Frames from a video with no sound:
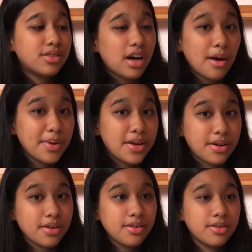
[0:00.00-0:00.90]
stop
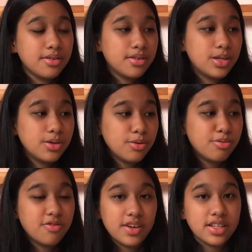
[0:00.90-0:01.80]
here to
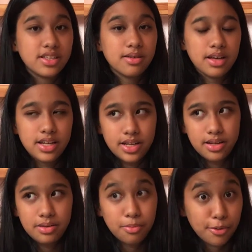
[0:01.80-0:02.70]
prevent
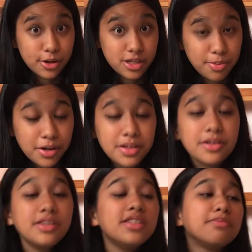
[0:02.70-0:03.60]
any more
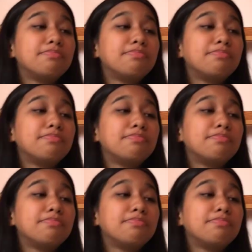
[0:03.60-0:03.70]
spoilers,